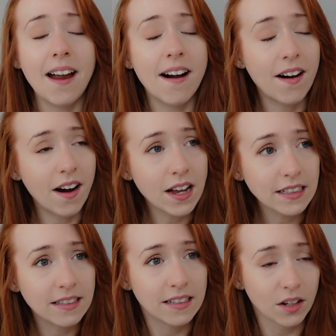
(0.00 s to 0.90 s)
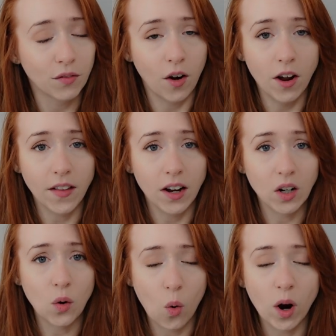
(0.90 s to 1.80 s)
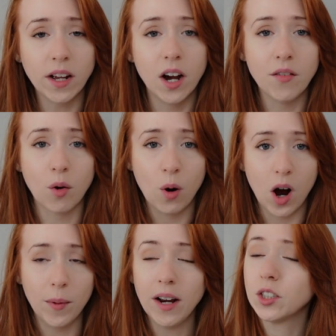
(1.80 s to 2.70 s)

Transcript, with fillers: I still find that quite overwhelming.